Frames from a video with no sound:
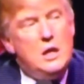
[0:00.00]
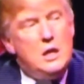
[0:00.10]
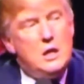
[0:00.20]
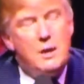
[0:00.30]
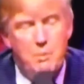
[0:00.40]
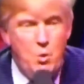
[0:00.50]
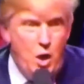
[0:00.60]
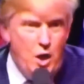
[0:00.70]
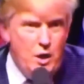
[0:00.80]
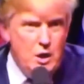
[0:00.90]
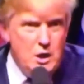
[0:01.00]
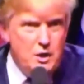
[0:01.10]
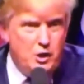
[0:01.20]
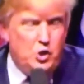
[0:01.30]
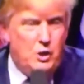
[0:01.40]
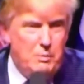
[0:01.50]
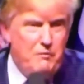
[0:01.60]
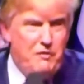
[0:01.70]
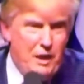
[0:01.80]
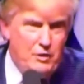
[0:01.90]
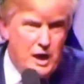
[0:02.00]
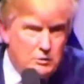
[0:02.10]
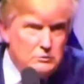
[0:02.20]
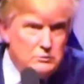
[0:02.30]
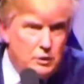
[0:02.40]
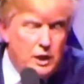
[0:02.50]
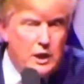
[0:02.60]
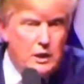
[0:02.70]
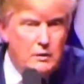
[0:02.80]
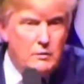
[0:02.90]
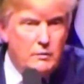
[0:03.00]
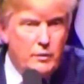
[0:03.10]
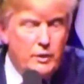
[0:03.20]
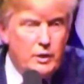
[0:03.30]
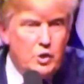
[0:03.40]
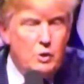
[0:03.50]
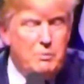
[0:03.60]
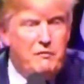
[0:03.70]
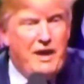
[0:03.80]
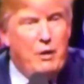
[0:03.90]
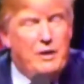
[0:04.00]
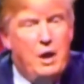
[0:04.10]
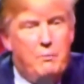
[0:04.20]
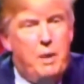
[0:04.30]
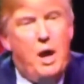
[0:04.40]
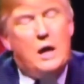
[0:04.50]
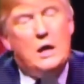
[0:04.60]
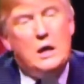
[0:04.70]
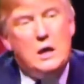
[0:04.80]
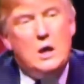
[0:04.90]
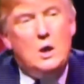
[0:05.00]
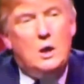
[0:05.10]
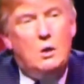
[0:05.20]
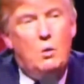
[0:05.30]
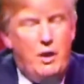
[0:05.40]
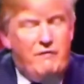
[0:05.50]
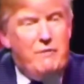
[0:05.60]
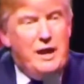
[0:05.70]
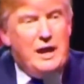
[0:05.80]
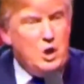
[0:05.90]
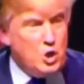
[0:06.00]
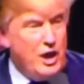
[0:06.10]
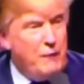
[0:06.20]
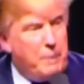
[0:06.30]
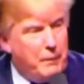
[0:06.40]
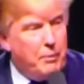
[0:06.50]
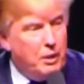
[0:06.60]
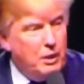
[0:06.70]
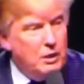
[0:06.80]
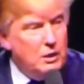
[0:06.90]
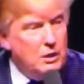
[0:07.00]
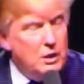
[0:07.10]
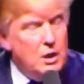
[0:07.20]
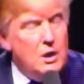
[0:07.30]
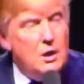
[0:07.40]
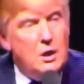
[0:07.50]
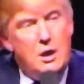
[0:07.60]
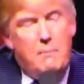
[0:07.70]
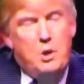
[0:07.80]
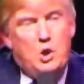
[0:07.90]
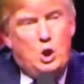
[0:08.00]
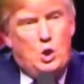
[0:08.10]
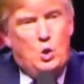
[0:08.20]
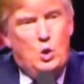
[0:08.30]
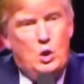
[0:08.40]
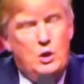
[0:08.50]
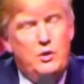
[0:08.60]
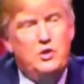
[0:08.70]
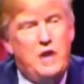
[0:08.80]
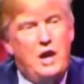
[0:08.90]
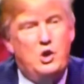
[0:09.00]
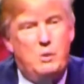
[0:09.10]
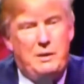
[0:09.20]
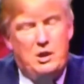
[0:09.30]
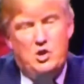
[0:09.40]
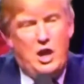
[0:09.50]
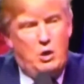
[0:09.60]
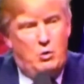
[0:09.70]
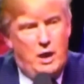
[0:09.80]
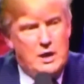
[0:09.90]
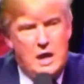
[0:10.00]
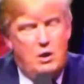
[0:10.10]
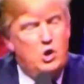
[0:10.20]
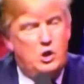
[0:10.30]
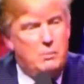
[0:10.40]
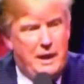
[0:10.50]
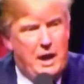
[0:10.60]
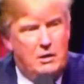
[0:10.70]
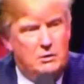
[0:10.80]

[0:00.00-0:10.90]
Number one, that should have been found out, okay? It shouldn't be found out by one of my internet people. Number two, this guy should be in jail right now. He shouldn't be out.